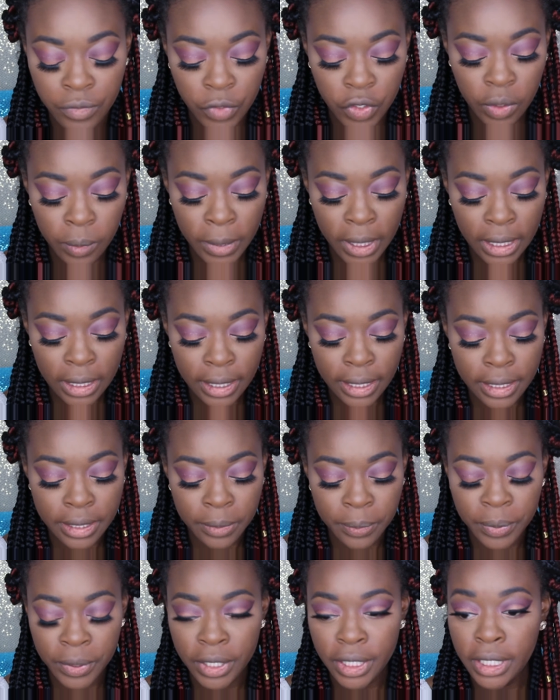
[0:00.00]
You make like
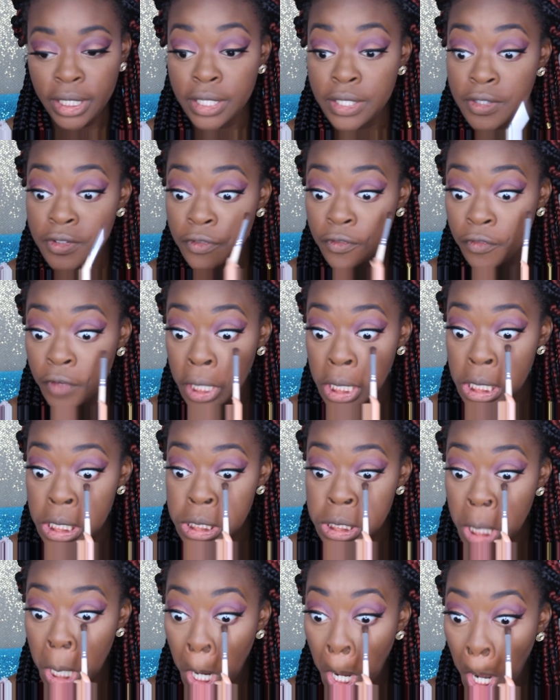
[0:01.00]
the prettiest
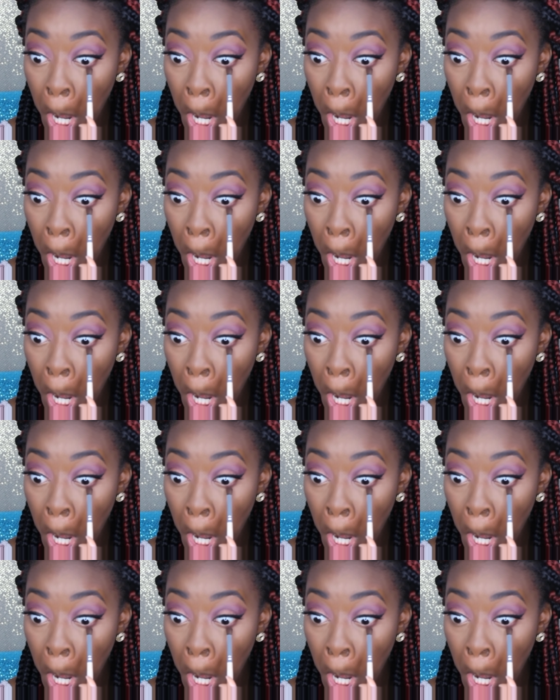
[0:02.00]
face